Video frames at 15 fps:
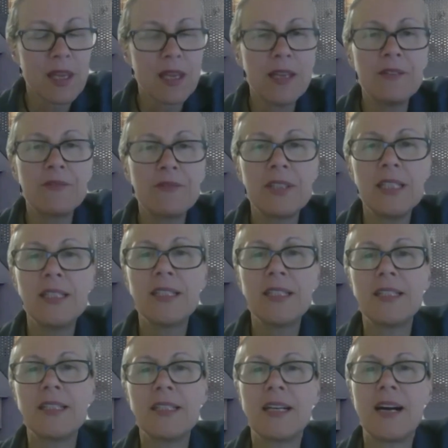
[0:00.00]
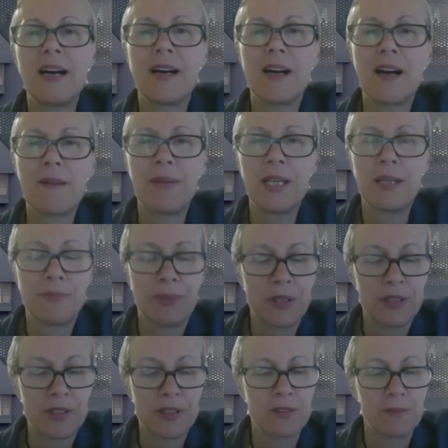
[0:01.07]
In Riga, I made a
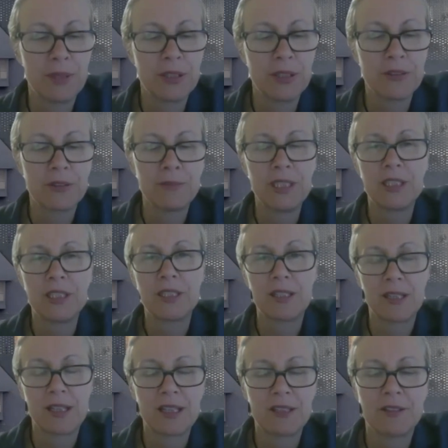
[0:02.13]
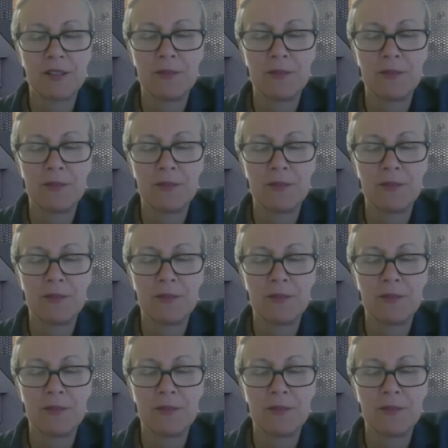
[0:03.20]
personal pilgrimage to the Ghetto